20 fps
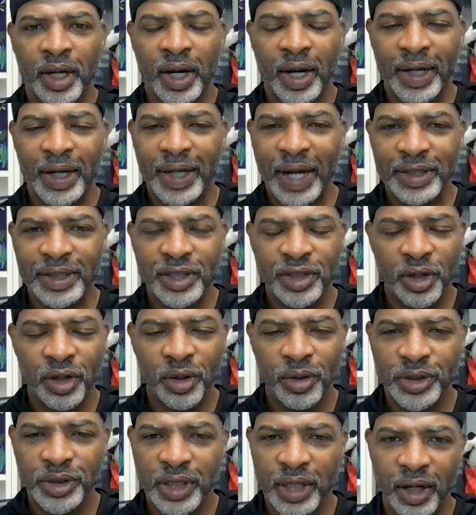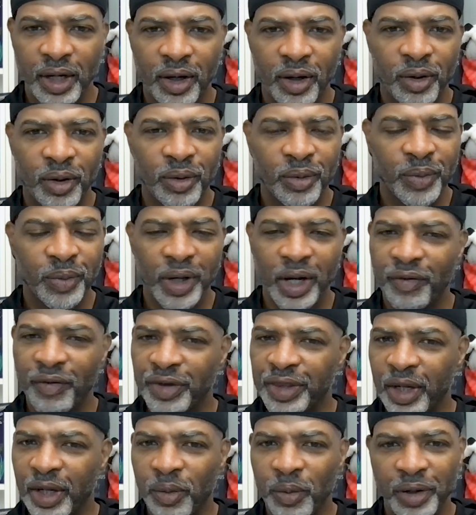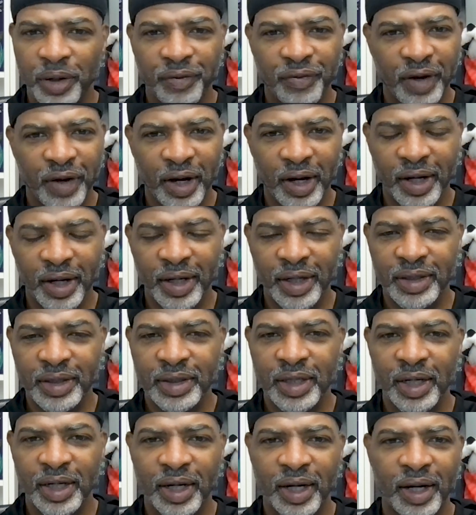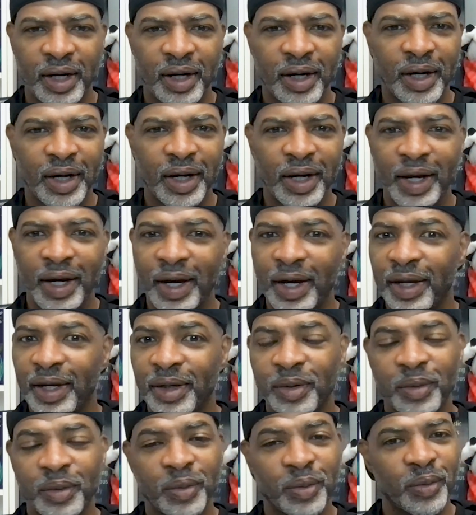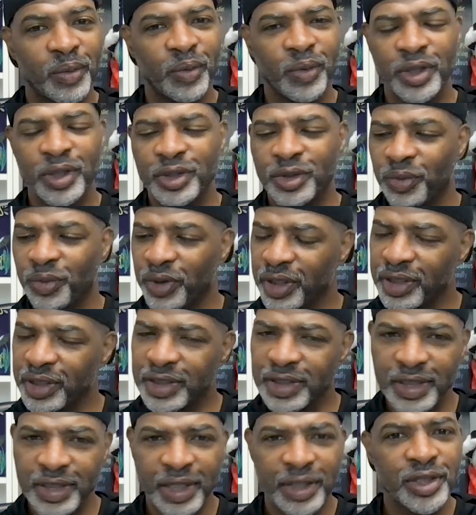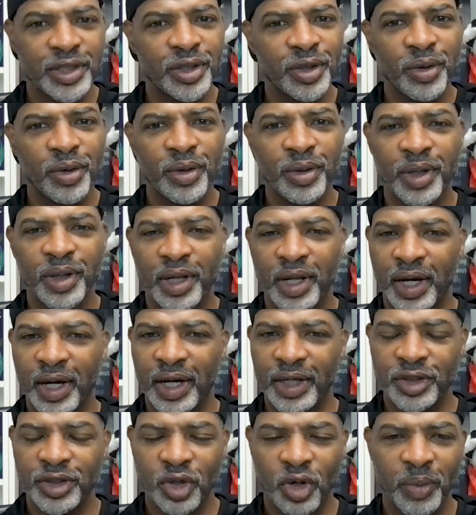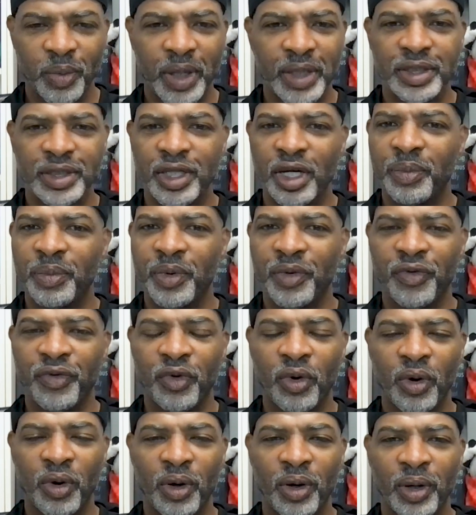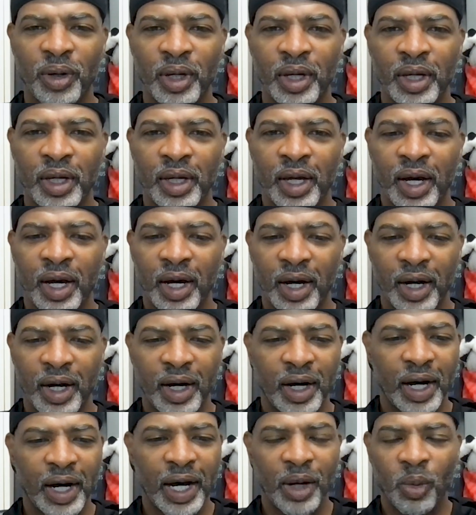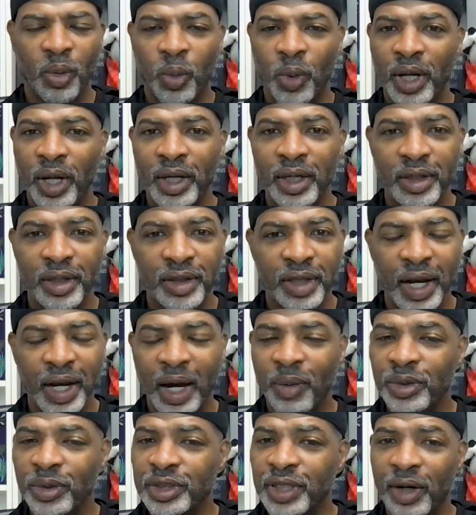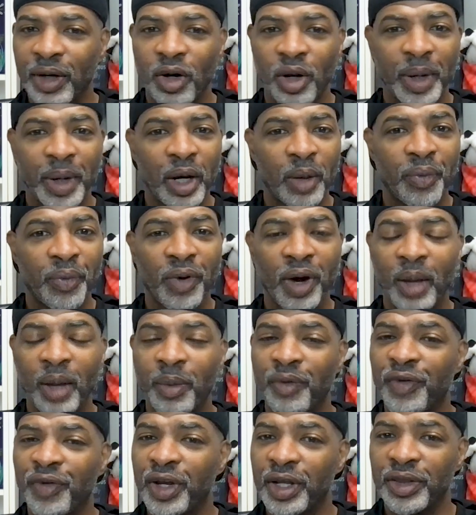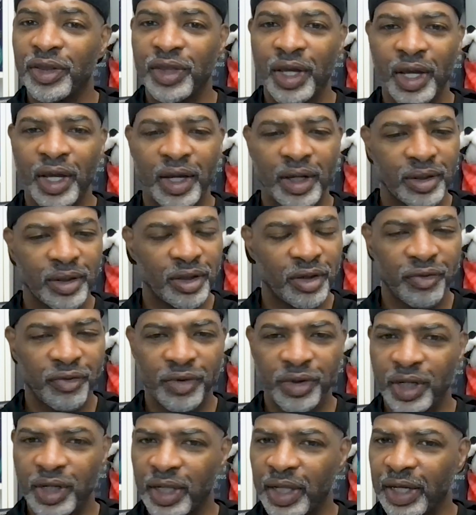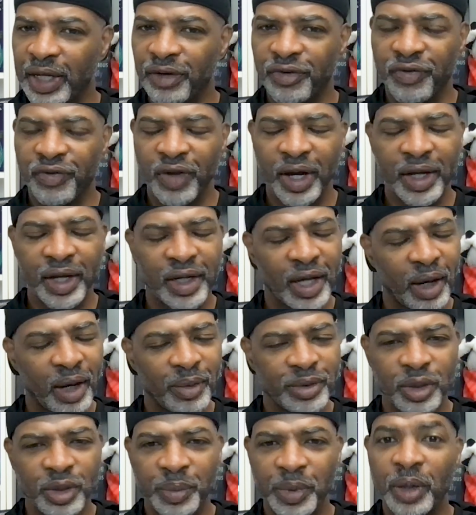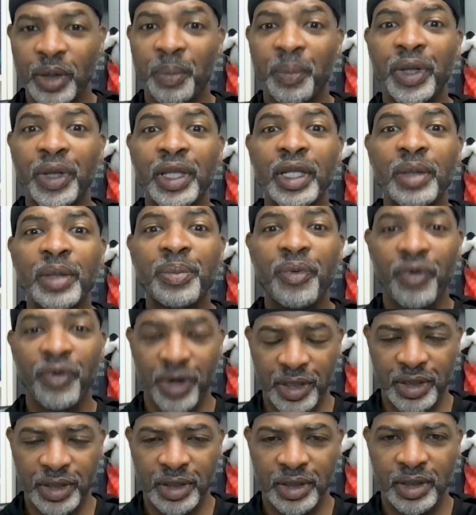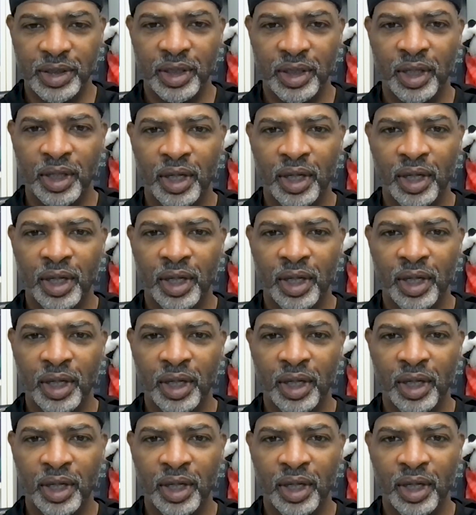I got to the hotel, everything went fine. Uh, I was really centered. I told myself before uh, I went that I was not going to make a problem of anything. De- delayed flight, I was going to be completely present.